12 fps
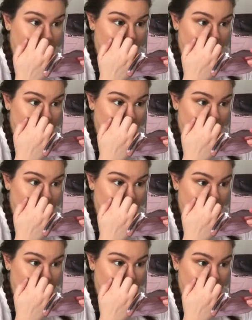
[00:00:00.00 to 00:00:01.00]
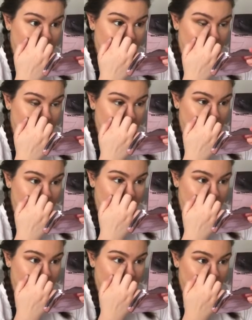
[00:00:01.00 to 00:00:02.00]
on the inner corner of
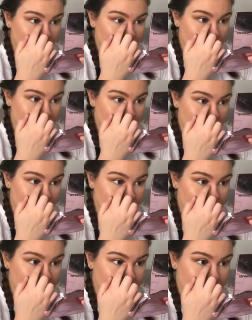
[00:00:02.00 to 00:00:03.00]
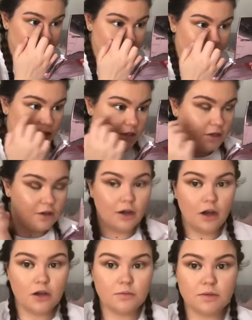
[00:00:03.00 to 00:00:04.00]
my eyes, and that just completely
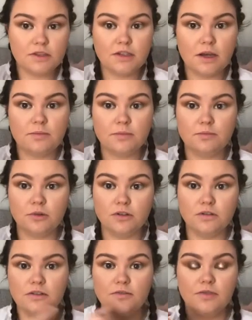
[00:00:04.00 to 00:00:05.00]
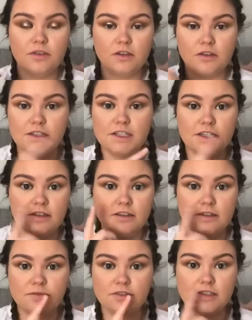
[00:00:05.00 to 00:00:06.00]
opens up and brightens. You can see the
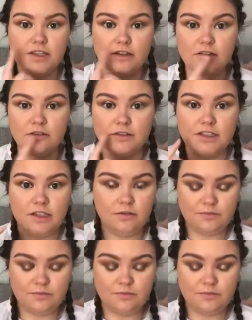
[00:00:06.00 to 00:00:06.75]
difference there already.